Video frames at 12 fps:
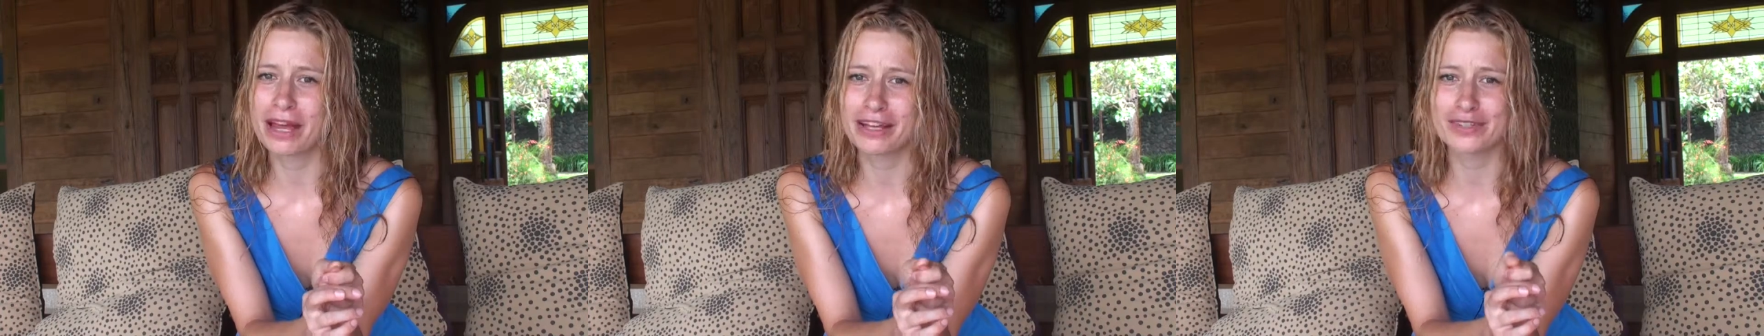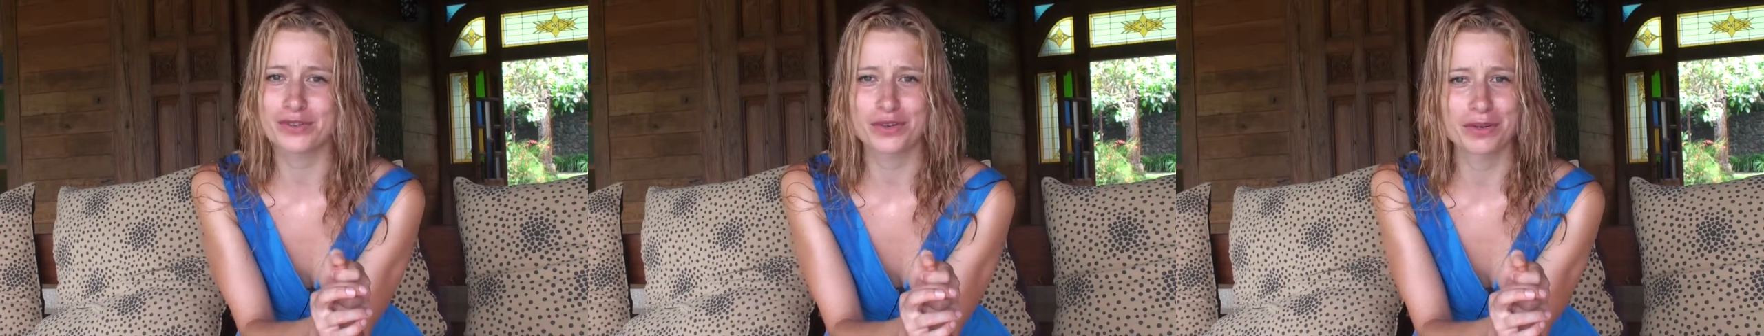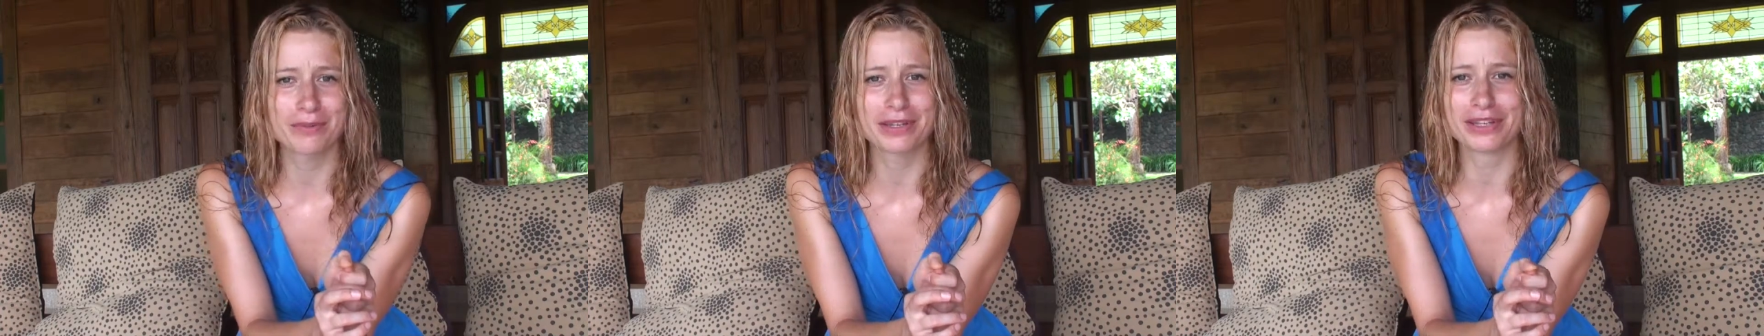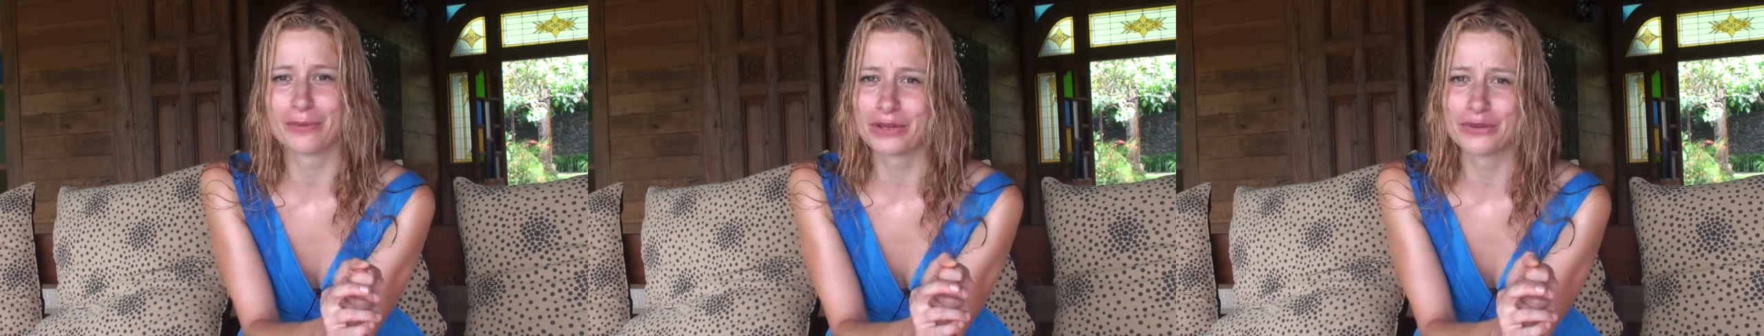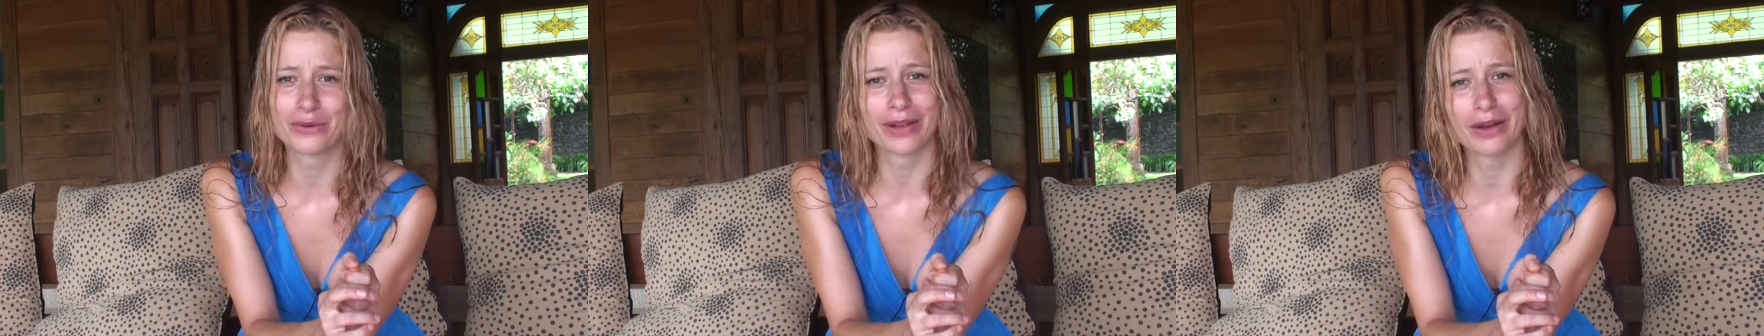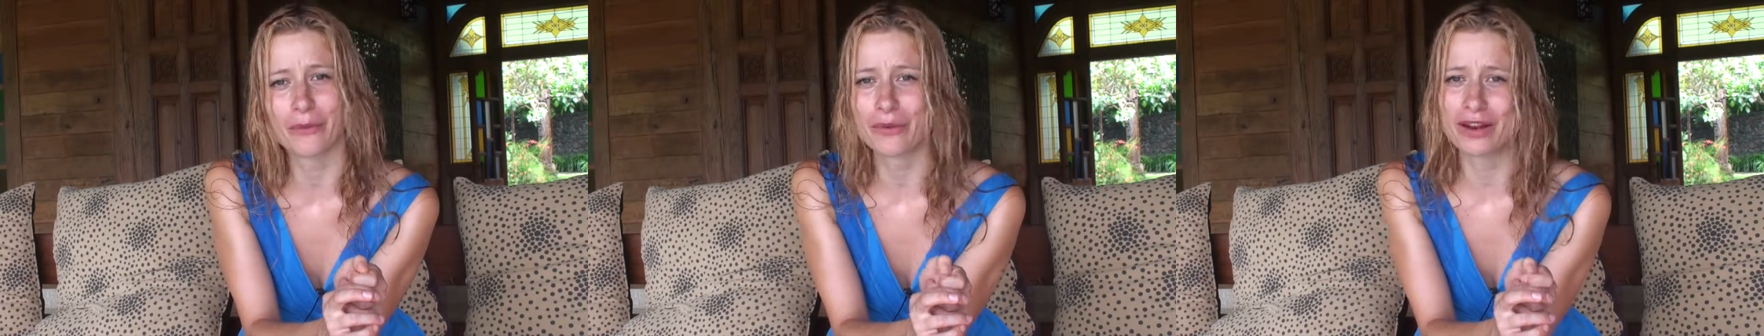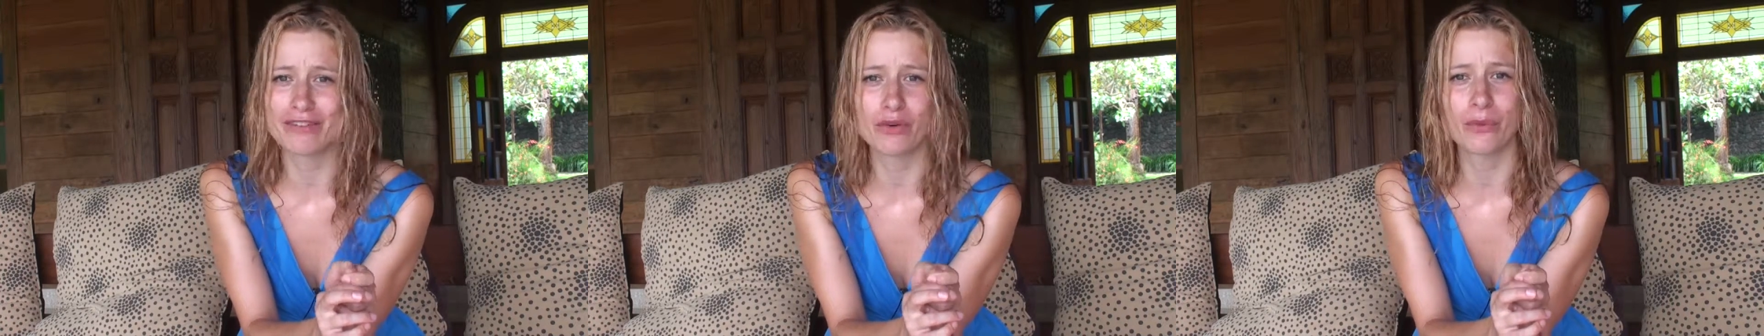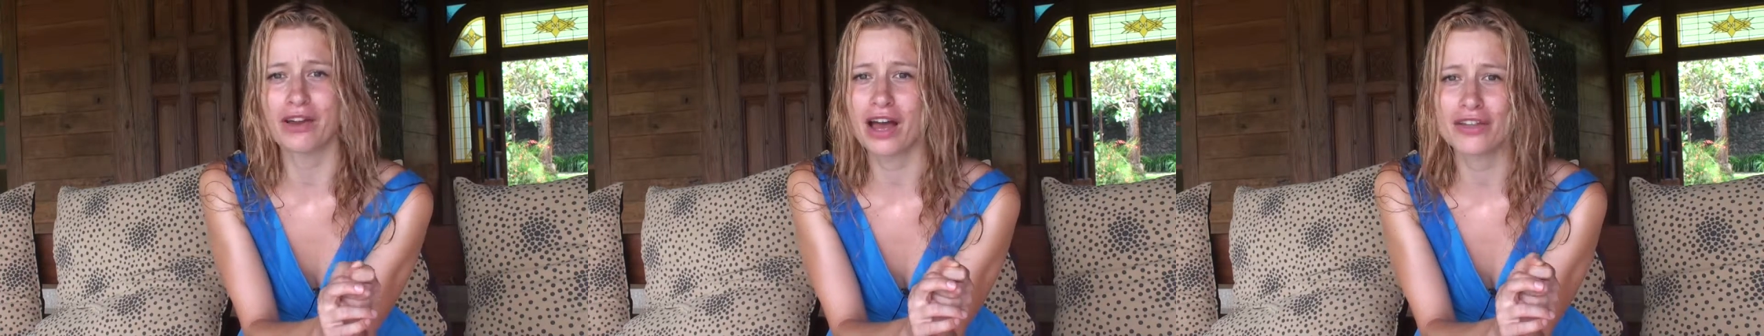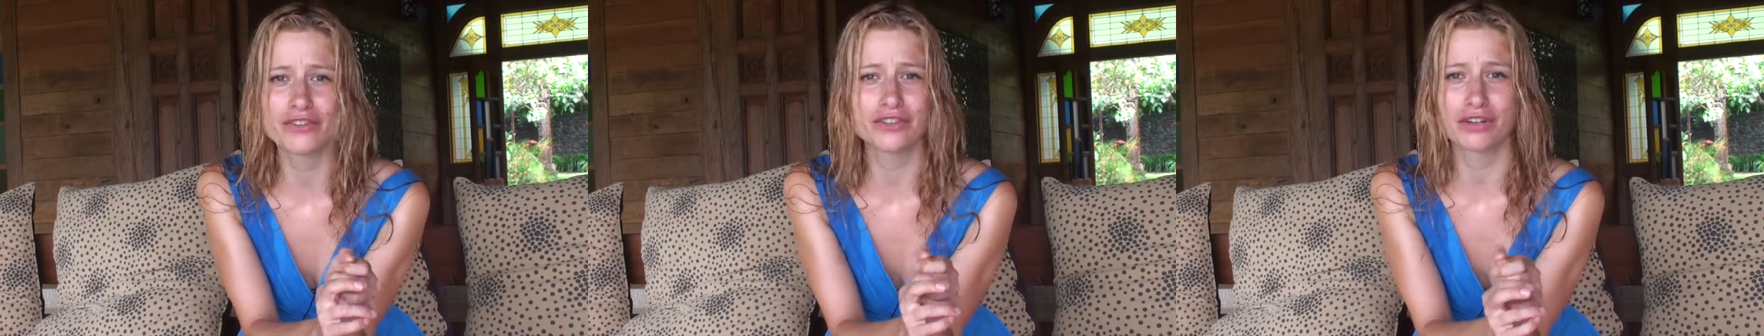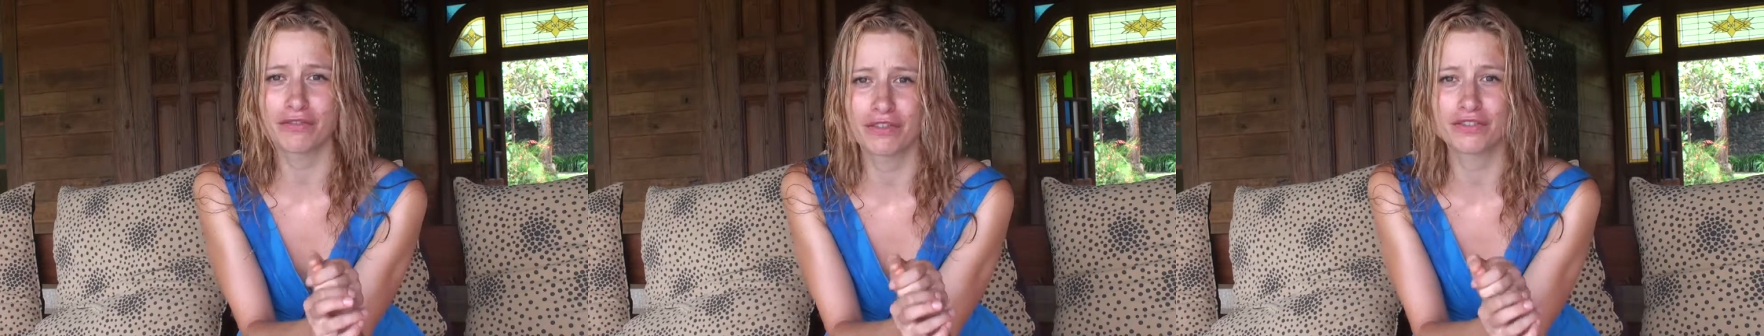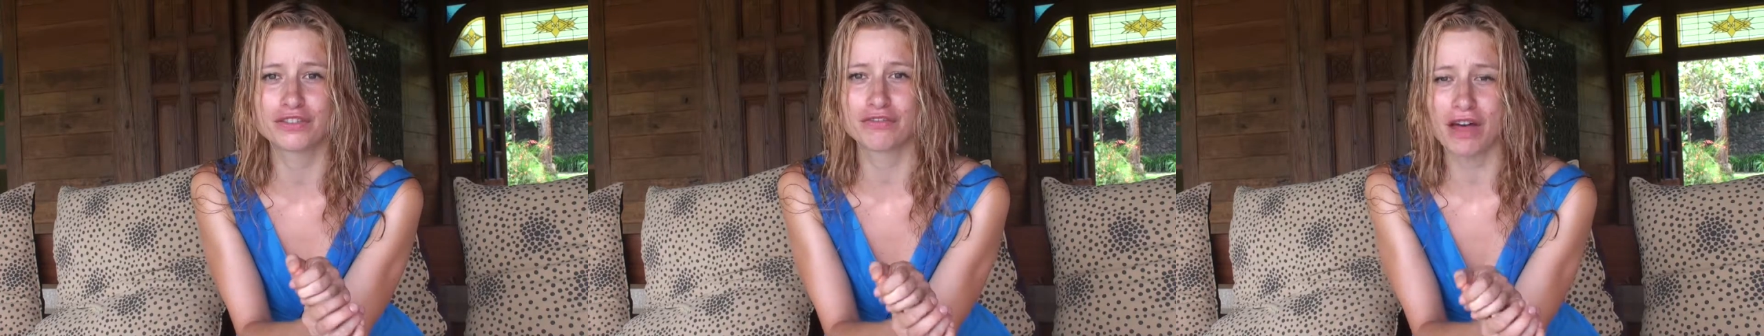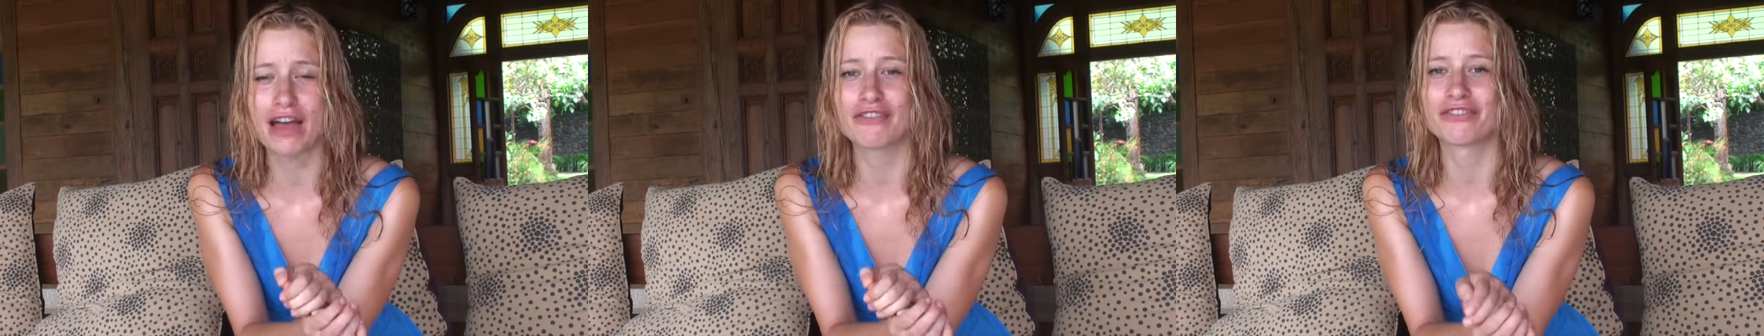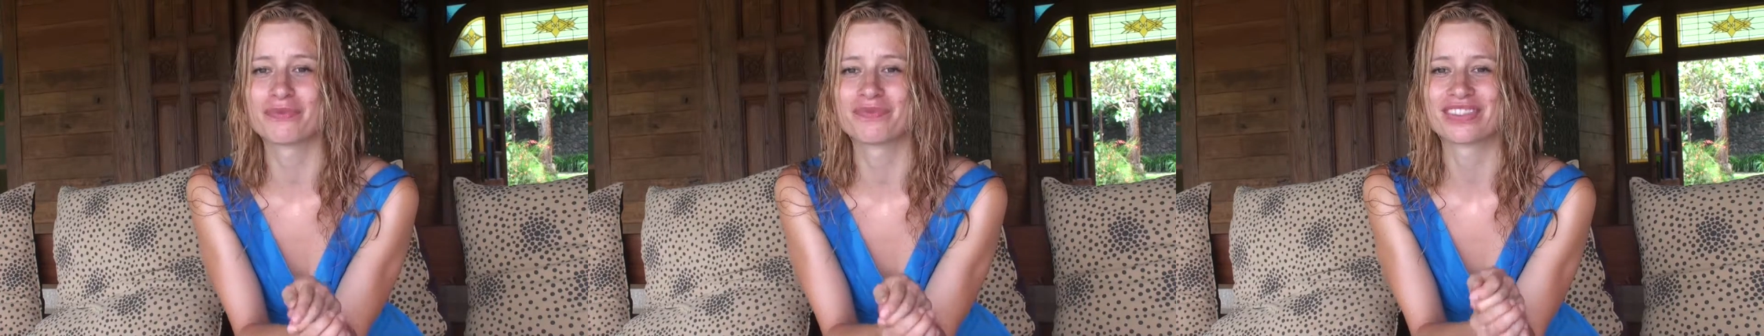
bag is gonna be when you're like whatever 155.